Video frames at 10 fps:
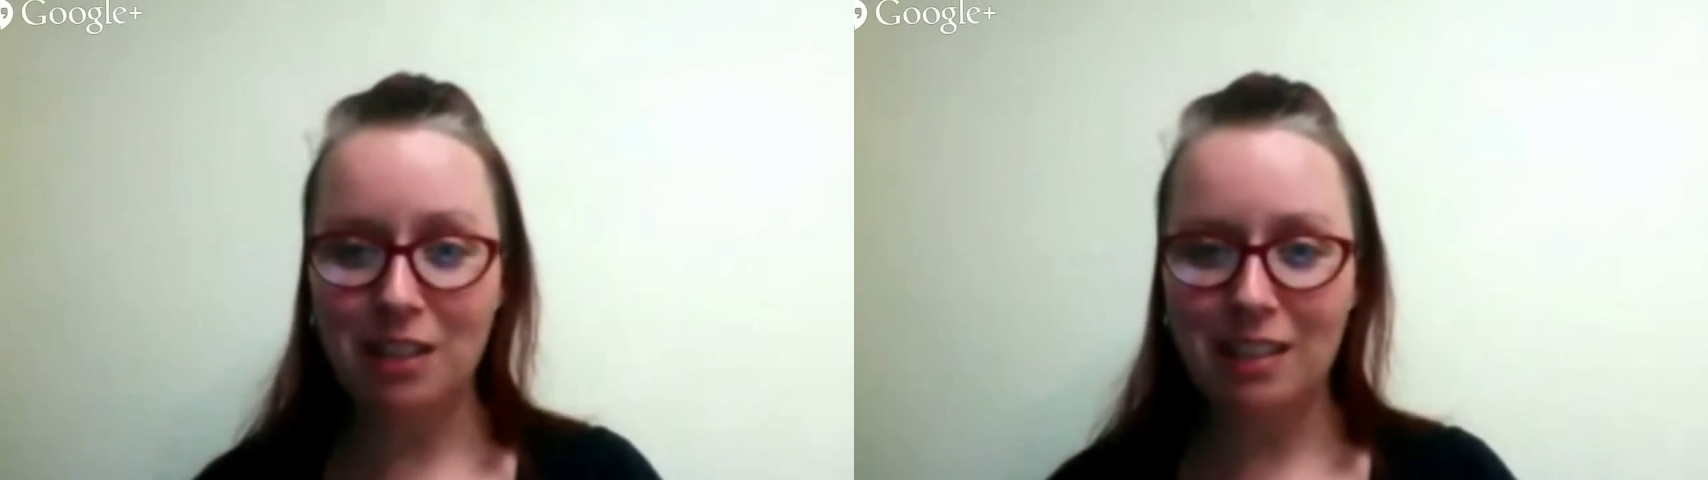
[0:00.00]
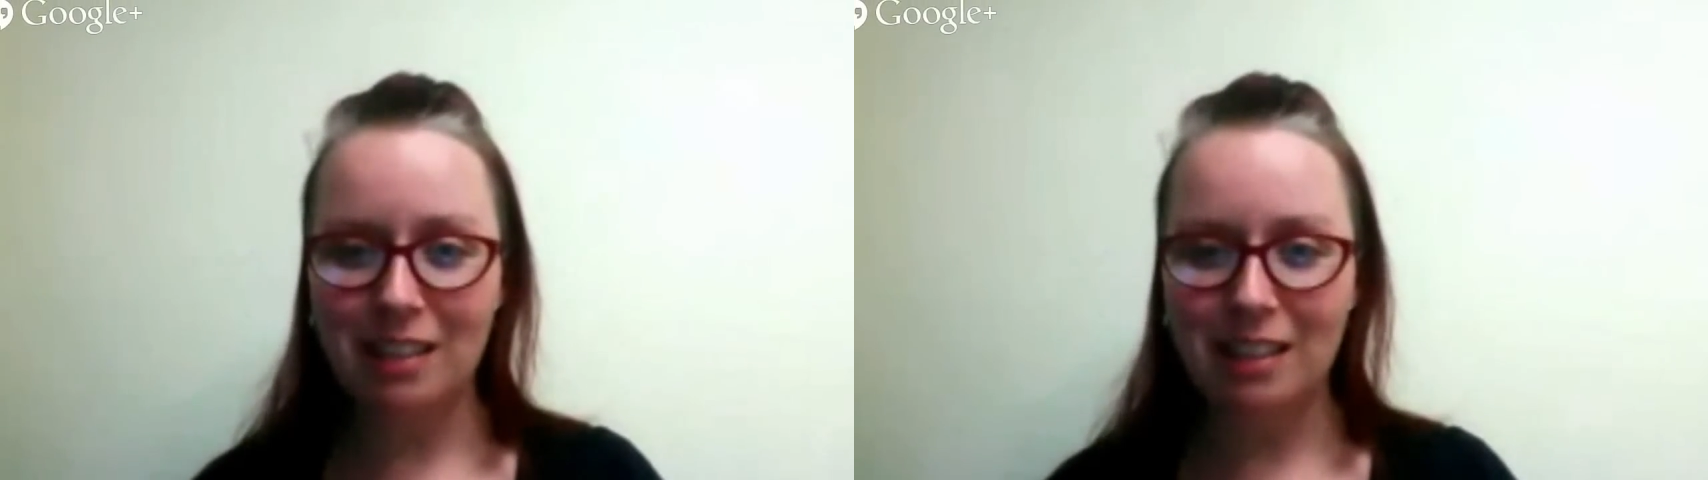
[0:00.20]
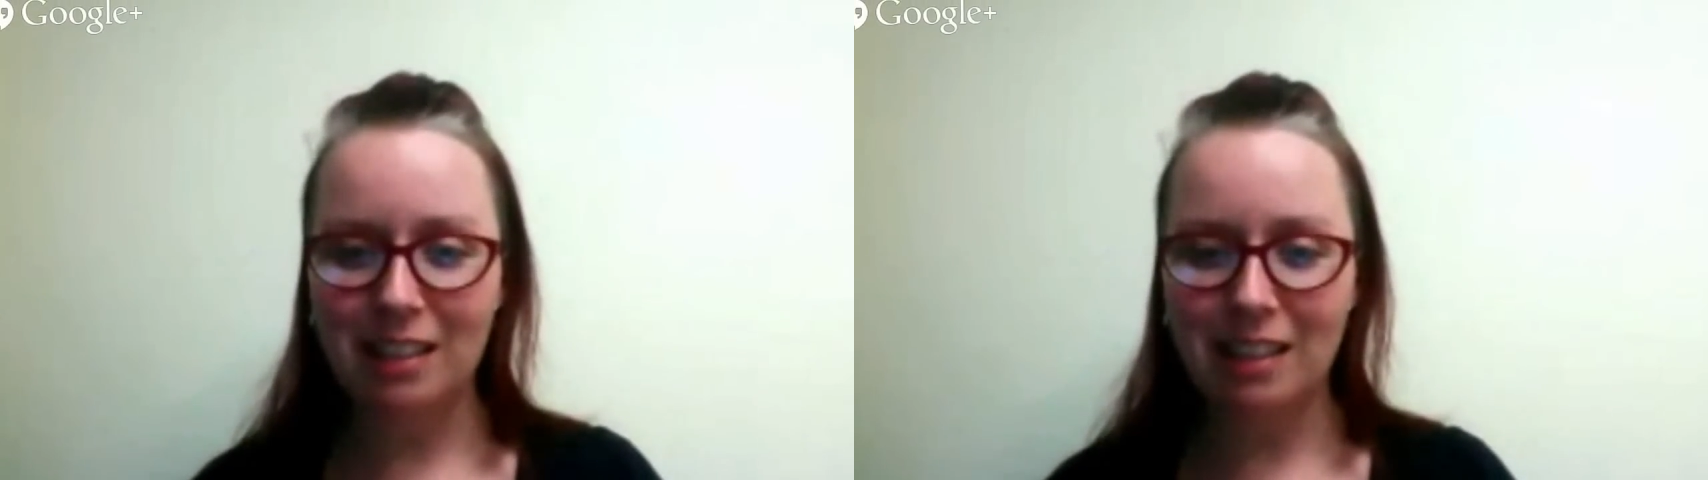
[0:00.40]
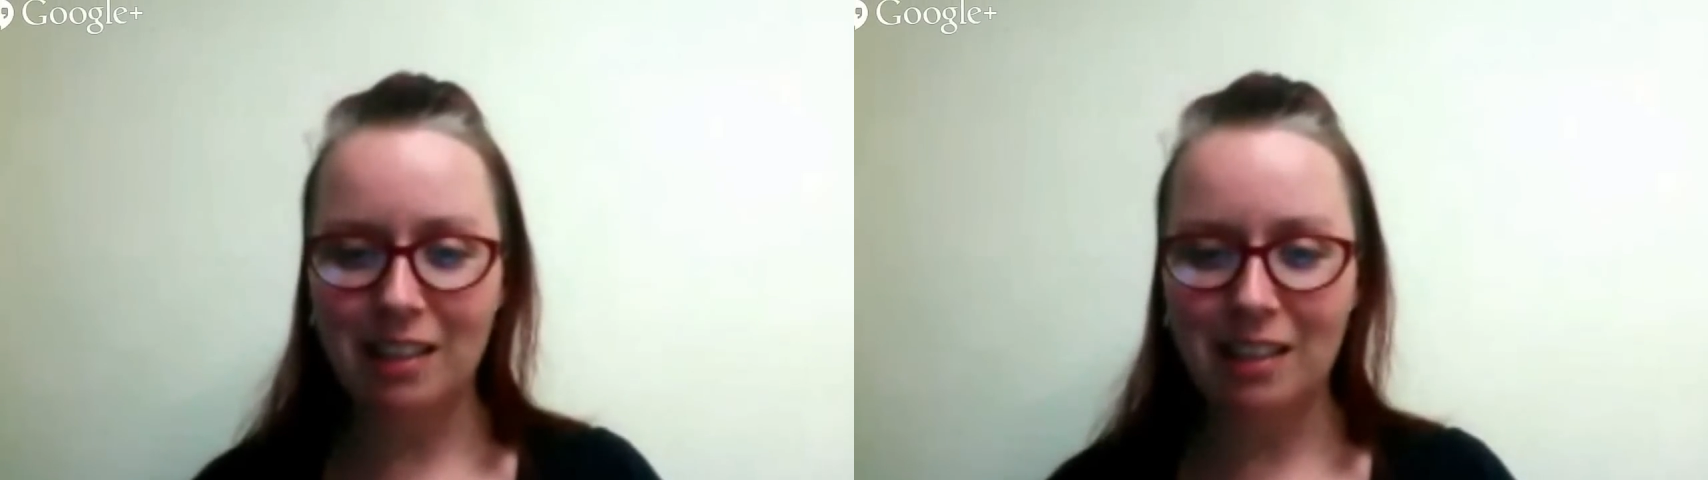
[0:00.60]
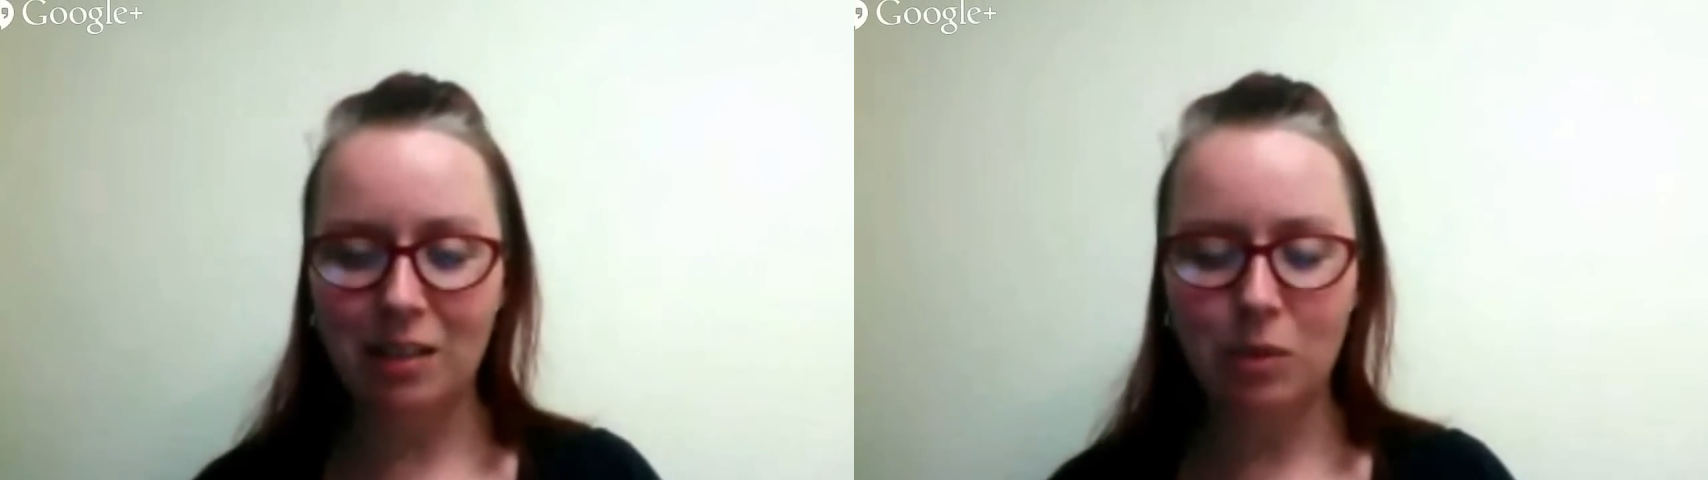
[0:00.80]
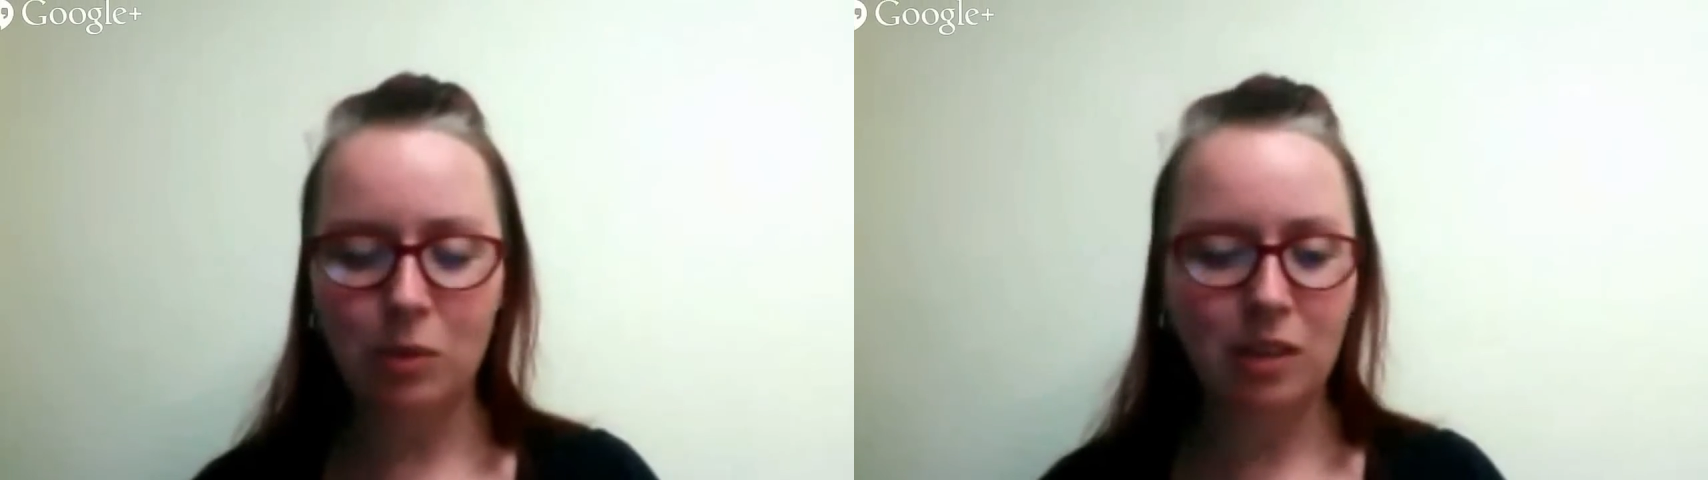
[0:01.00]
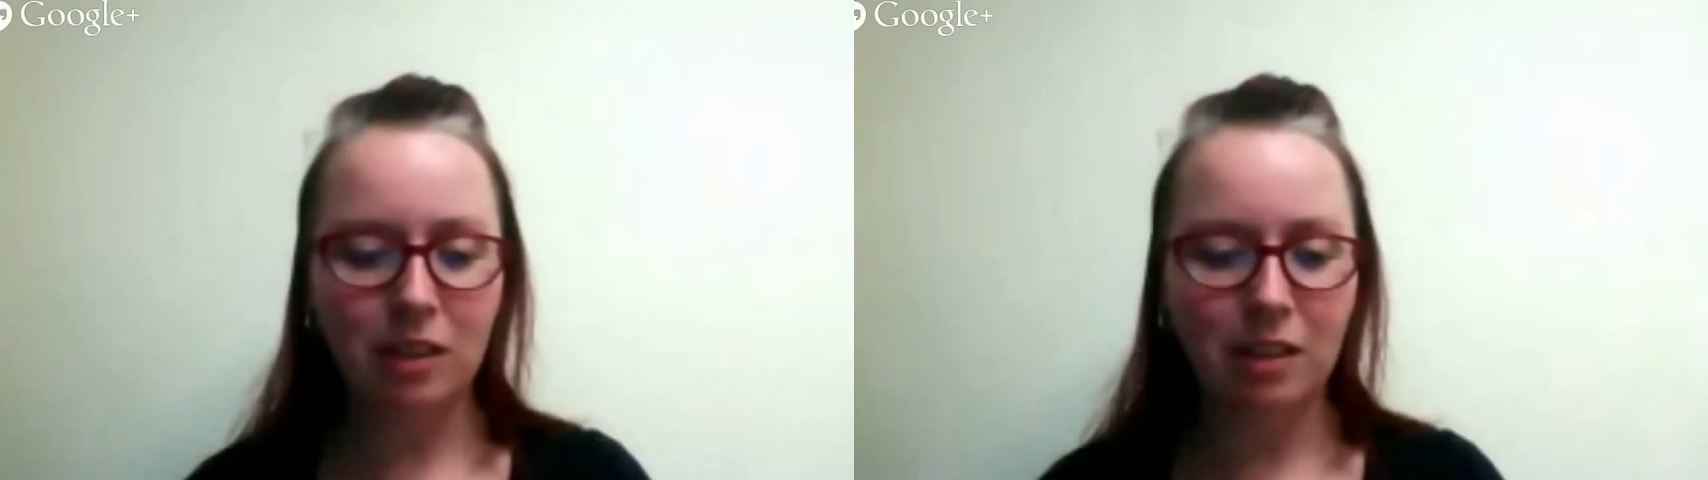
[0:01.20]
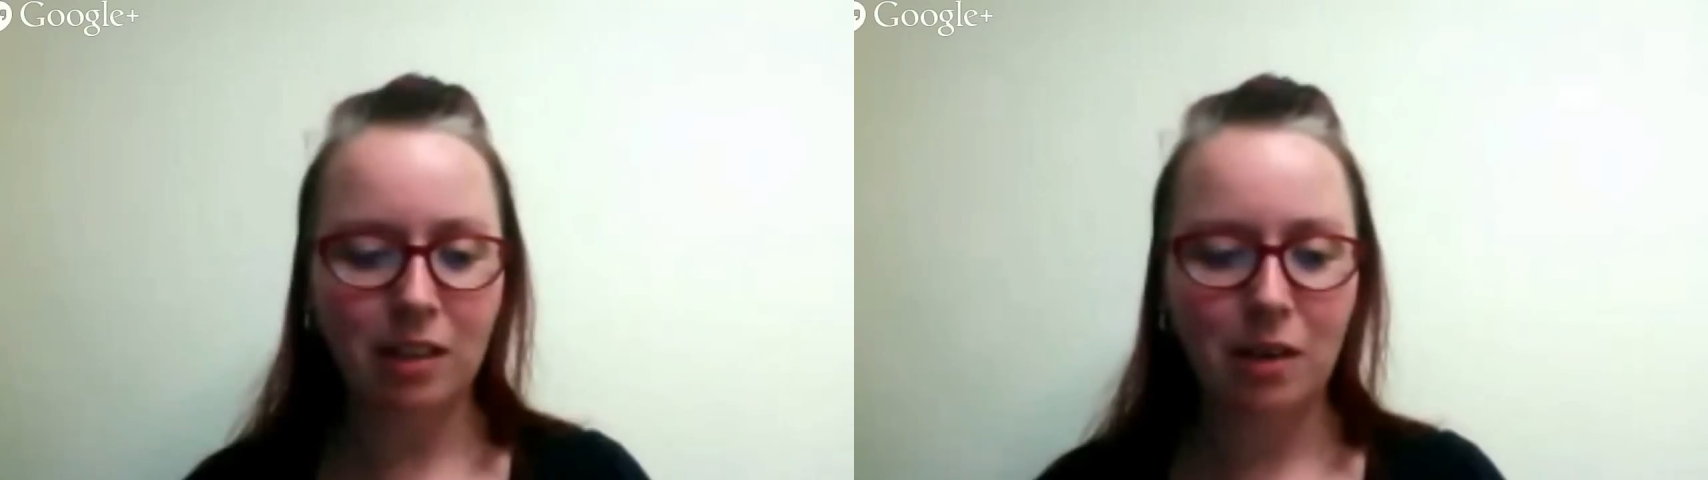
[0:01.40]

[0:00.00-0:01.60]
listed in there, which uh,